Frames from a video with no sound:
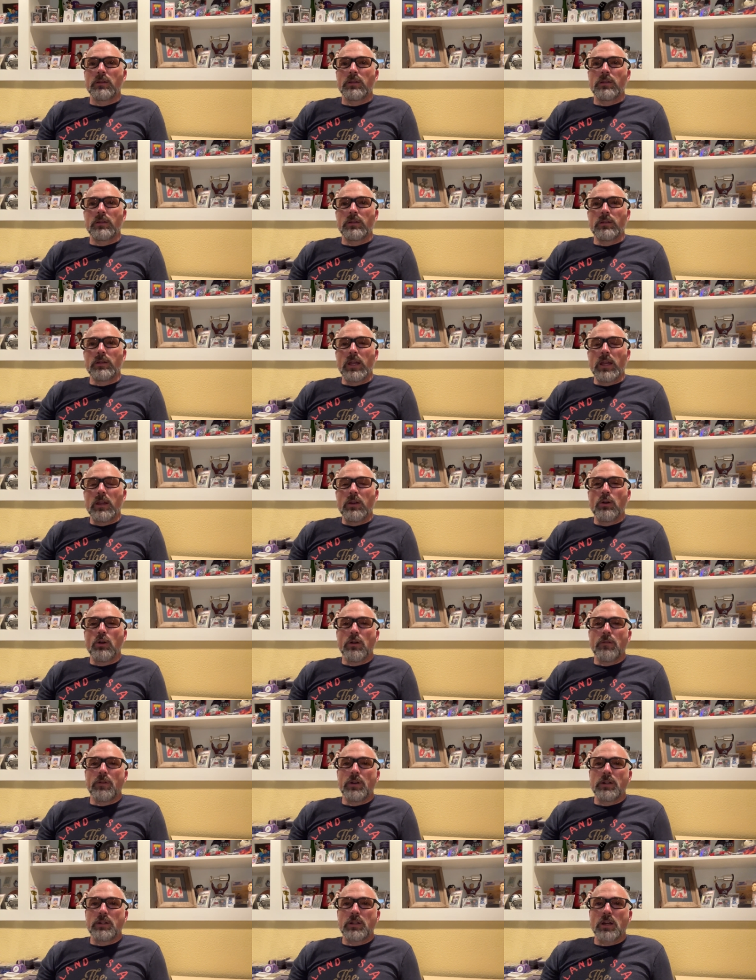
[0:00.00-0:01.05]
Nate
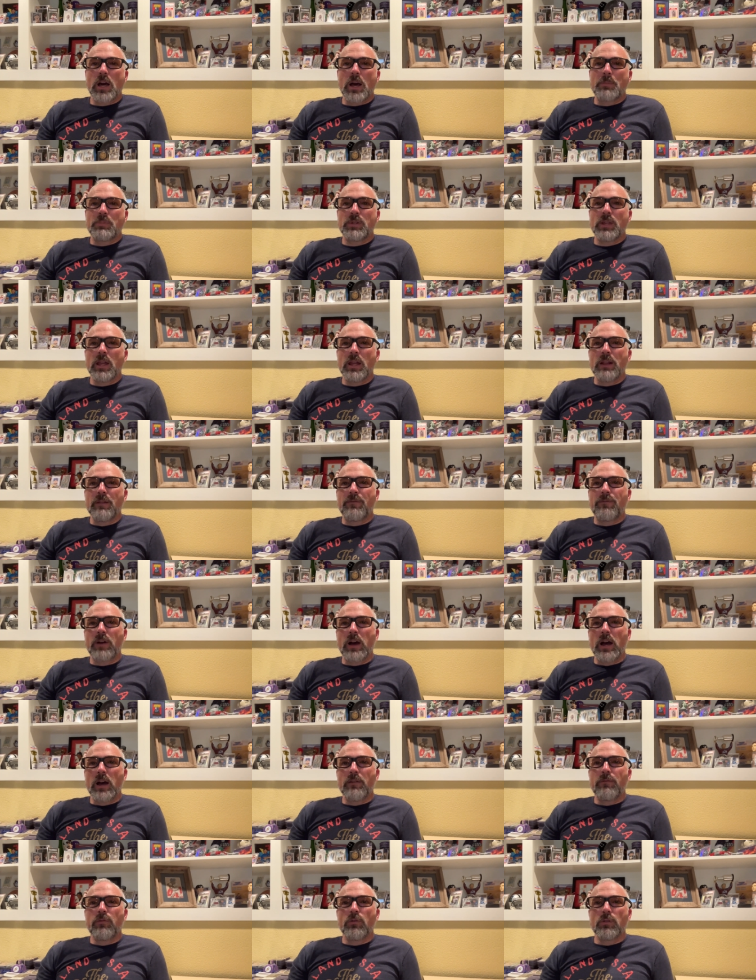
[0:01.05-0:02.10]
over at Tops
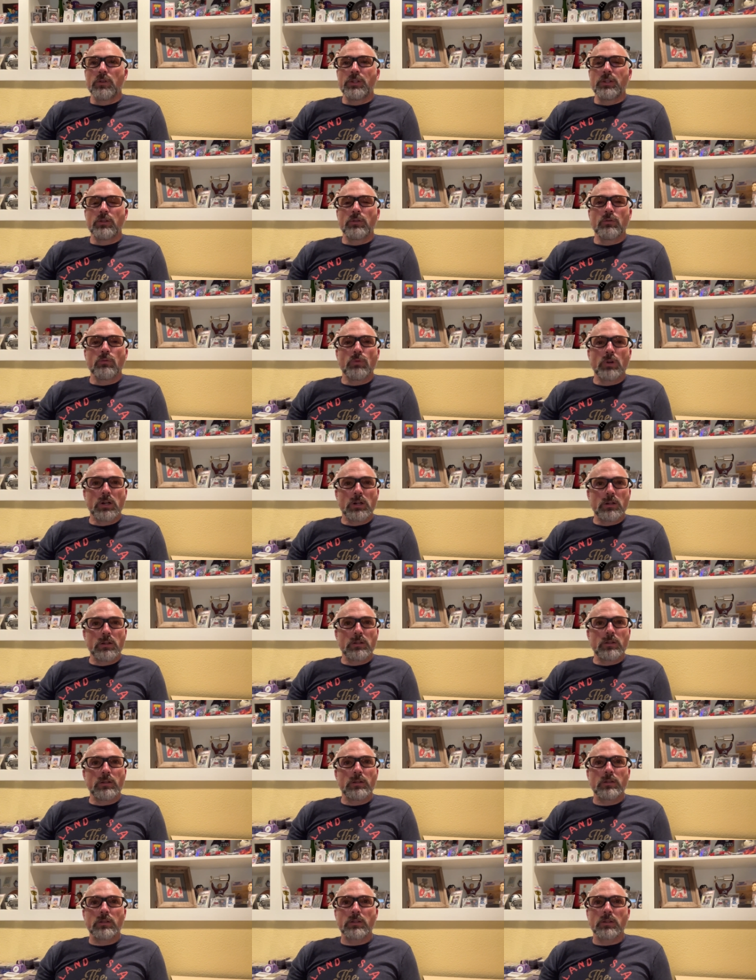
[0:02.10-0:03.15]

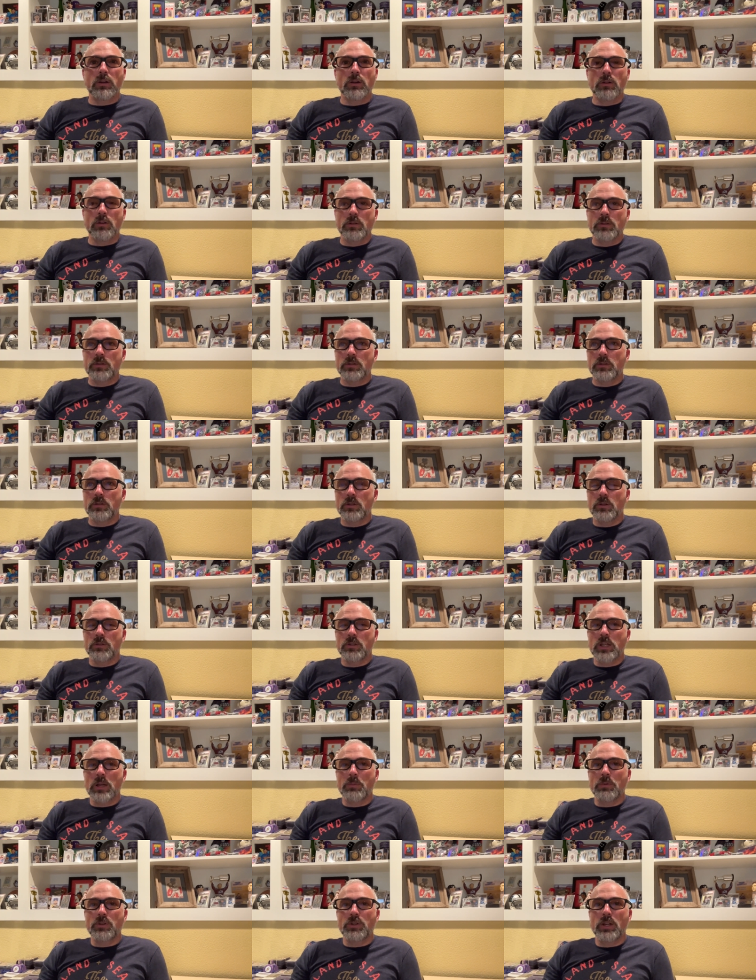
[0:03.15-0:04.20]
85401. So those
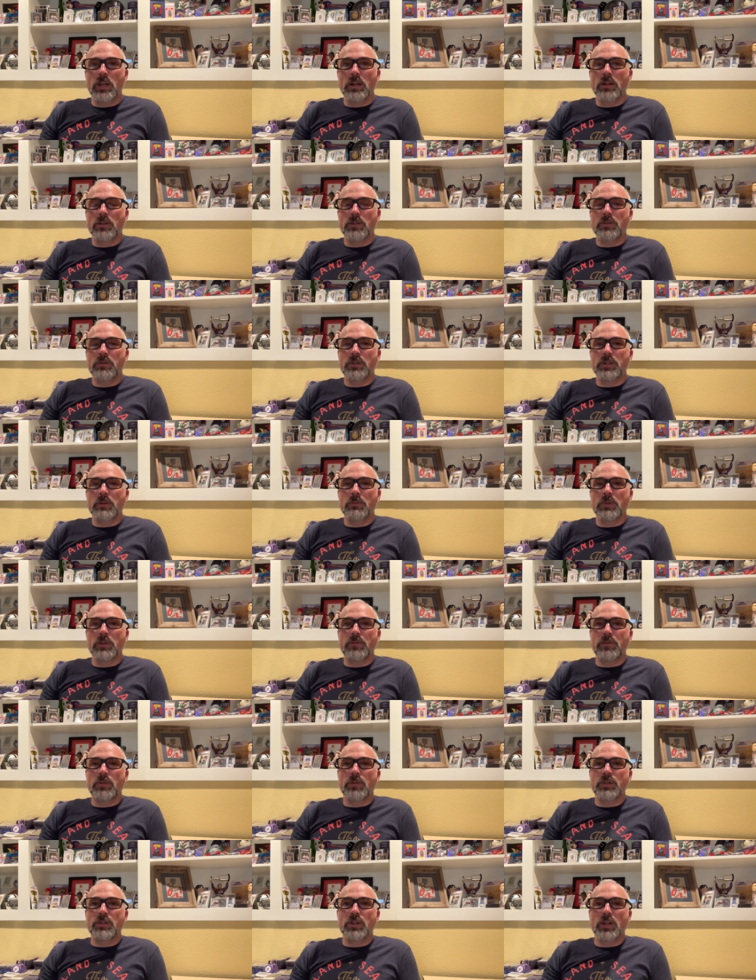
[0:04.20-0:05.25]
couple channels were some of the
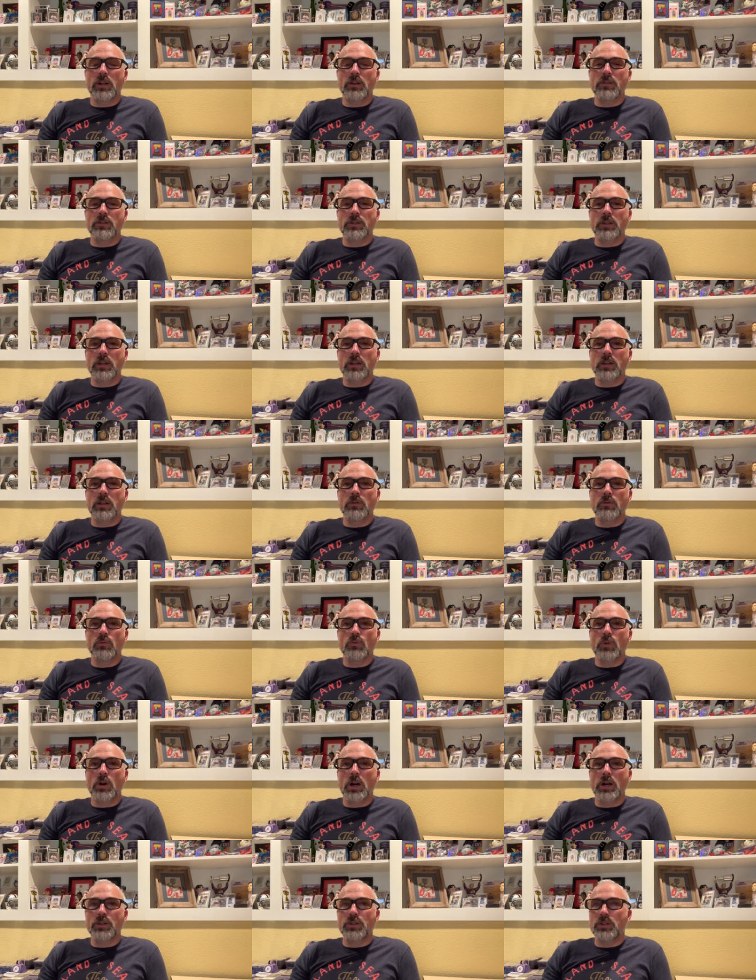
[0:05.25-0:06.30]
first channels I
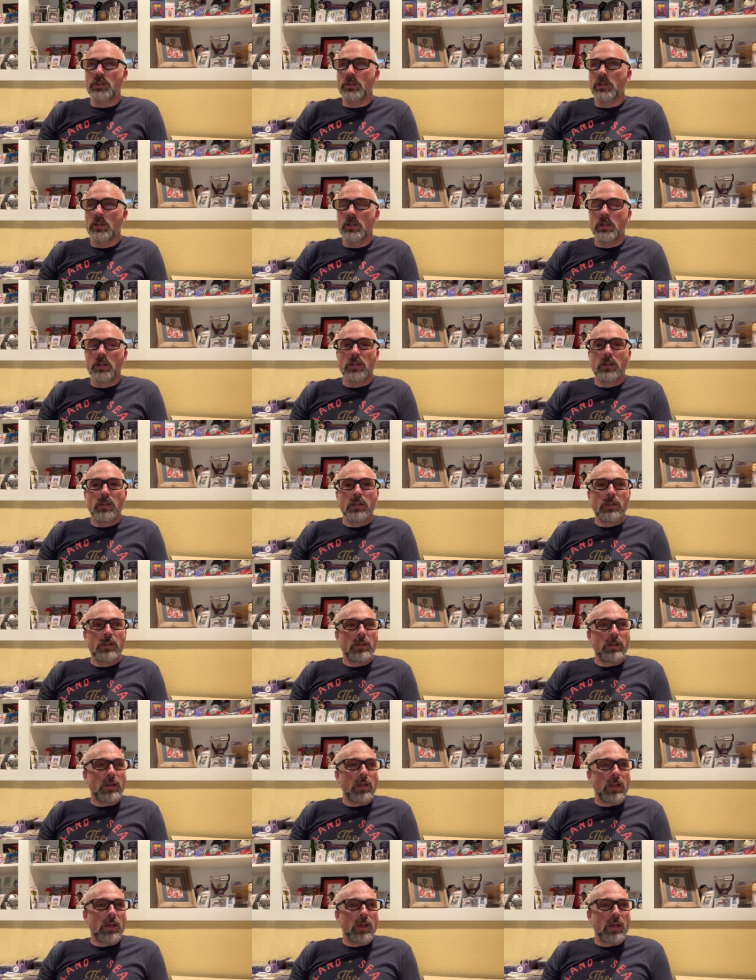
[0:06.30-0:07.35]
watched,
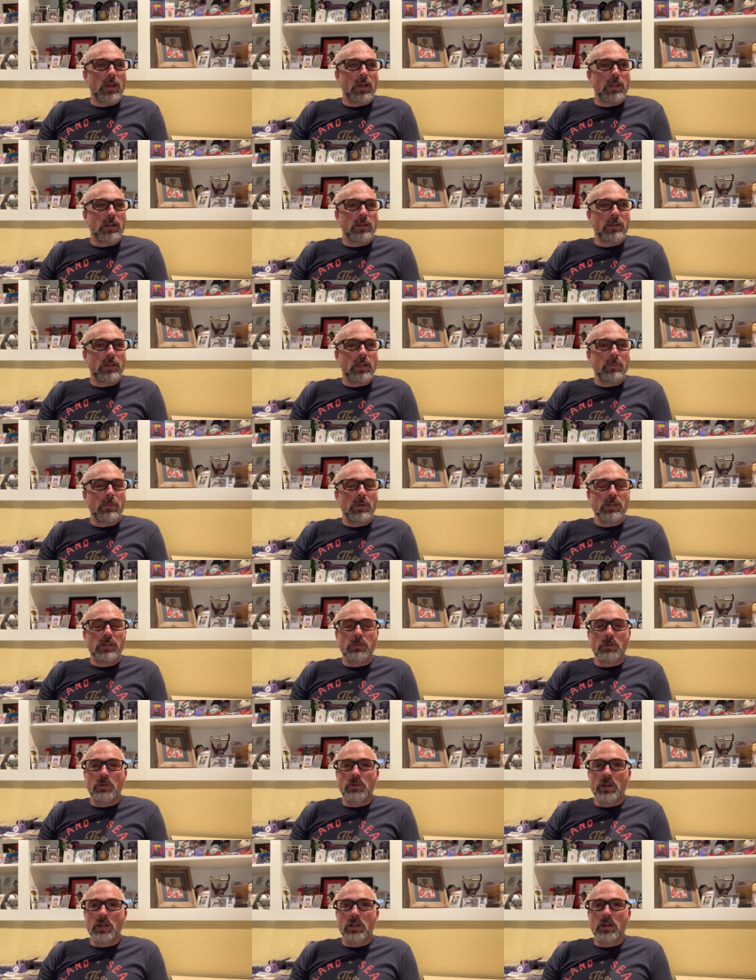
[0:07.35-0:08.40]
and they made some
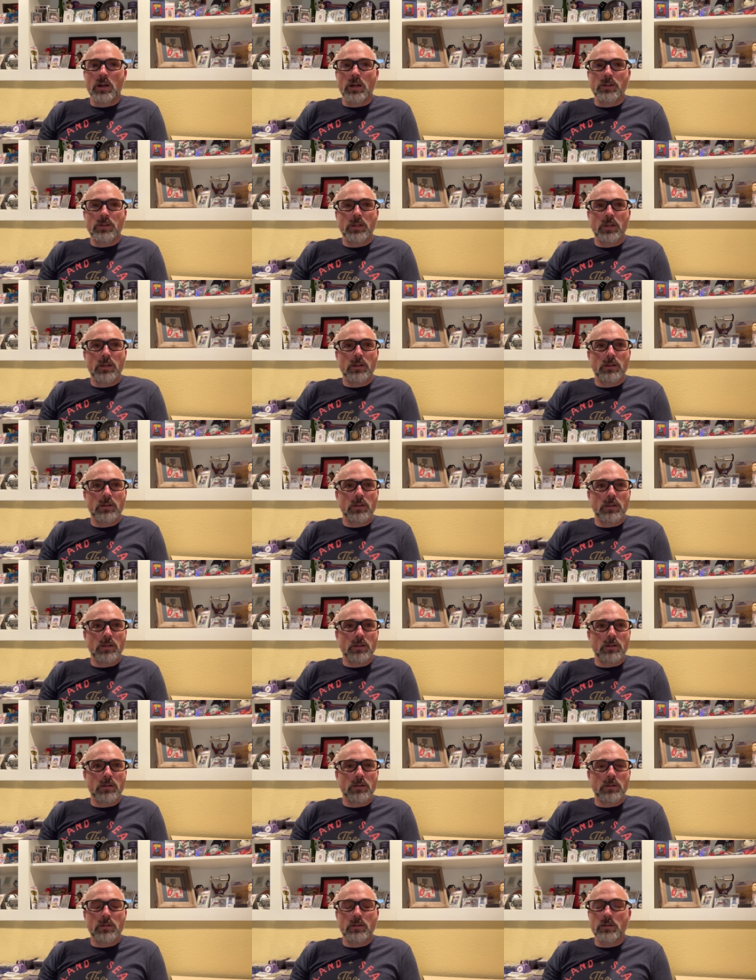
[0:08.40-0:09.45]
great content,
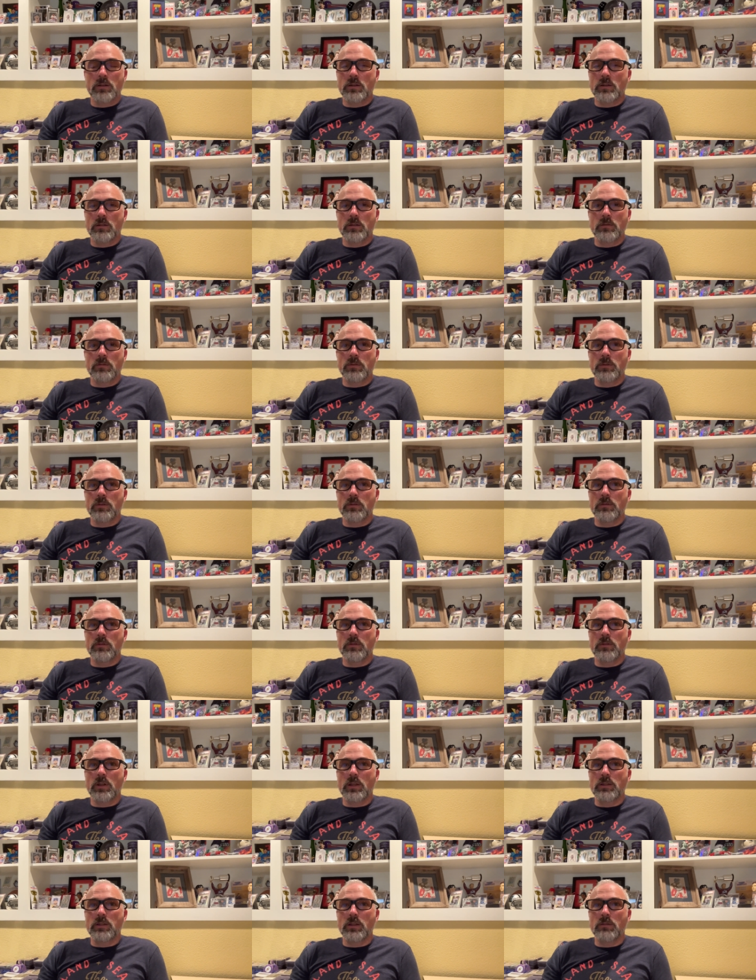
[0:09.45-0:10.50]
and
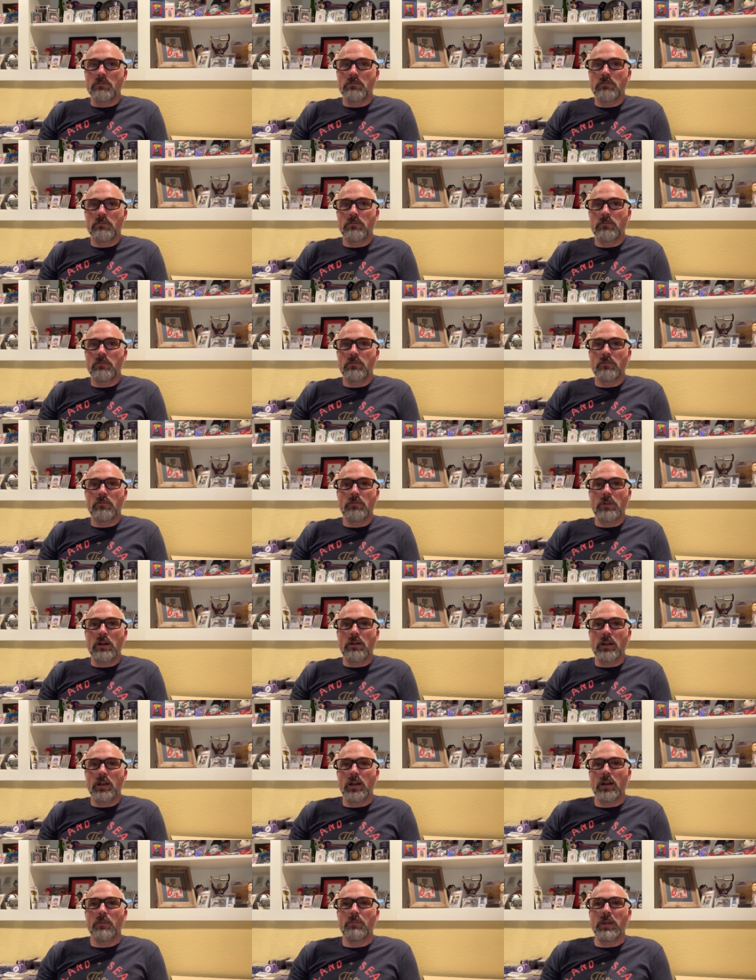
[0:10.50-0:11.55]
I said, well, I
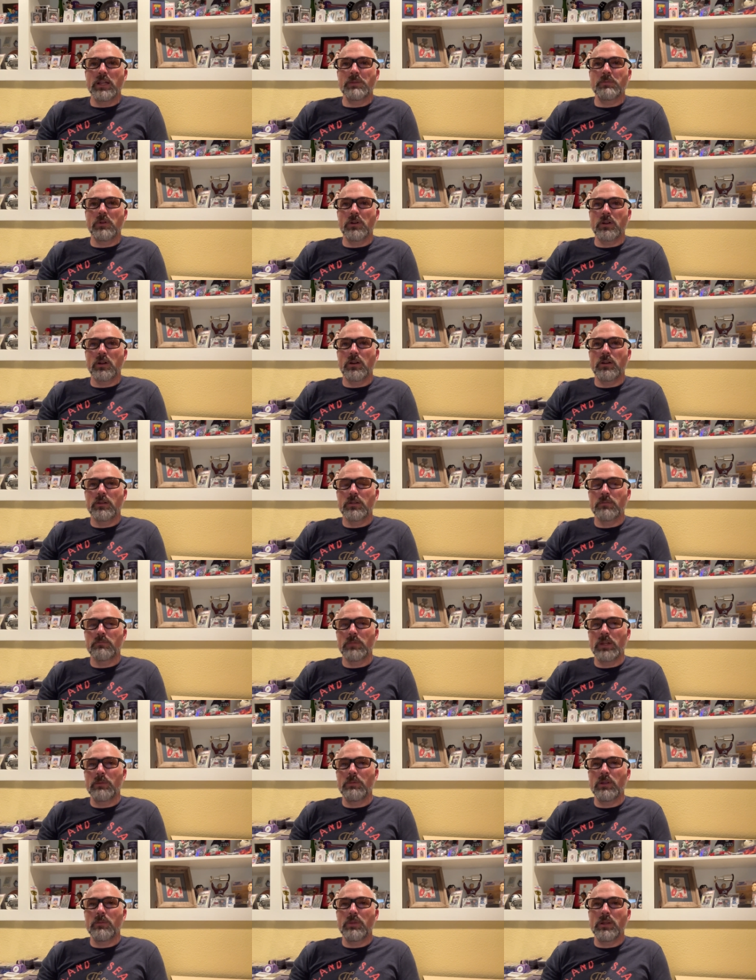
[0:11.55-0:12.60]
got baseball cards,
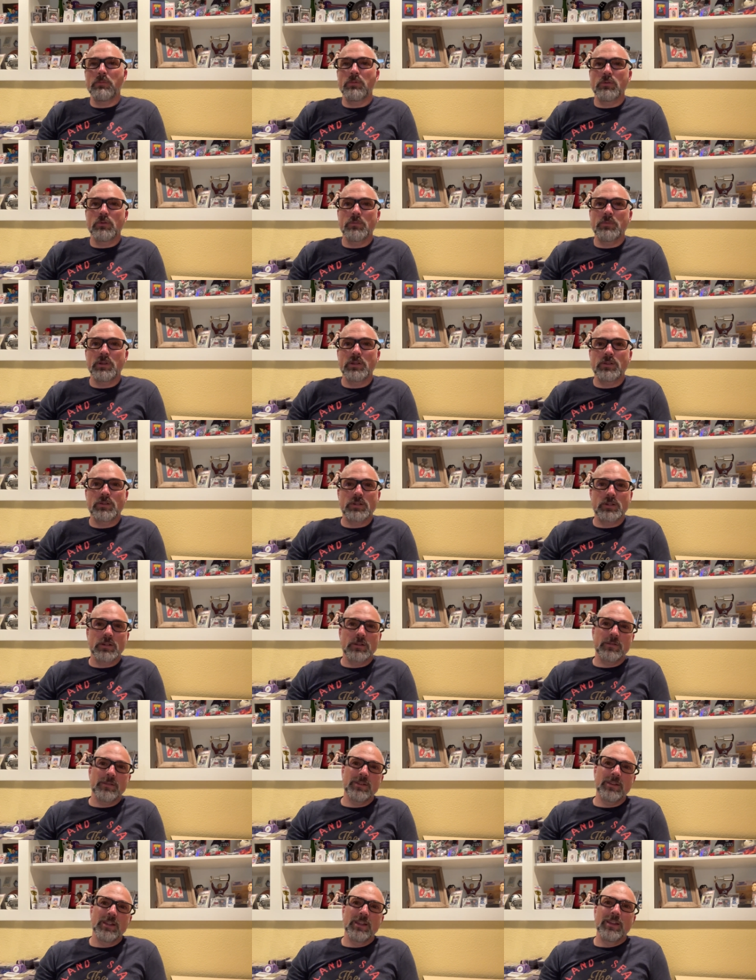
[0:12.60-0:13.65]
maybe people will be interested in